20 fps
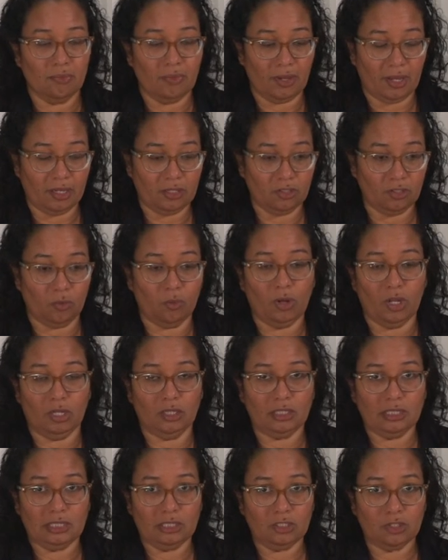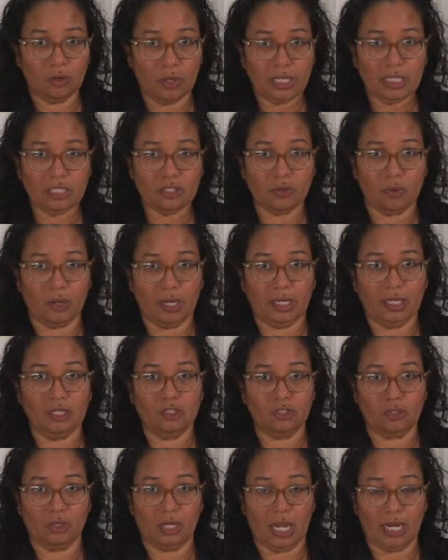in 2020,
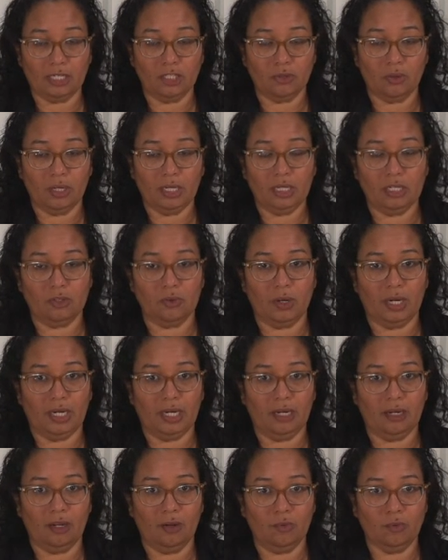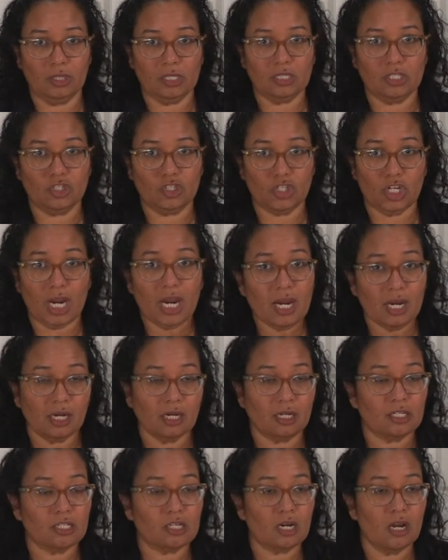July 2020, it was
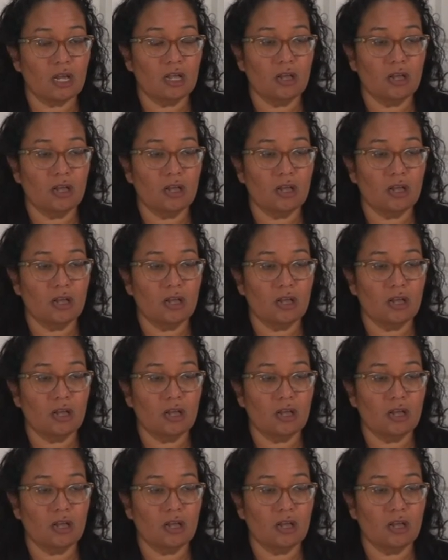changed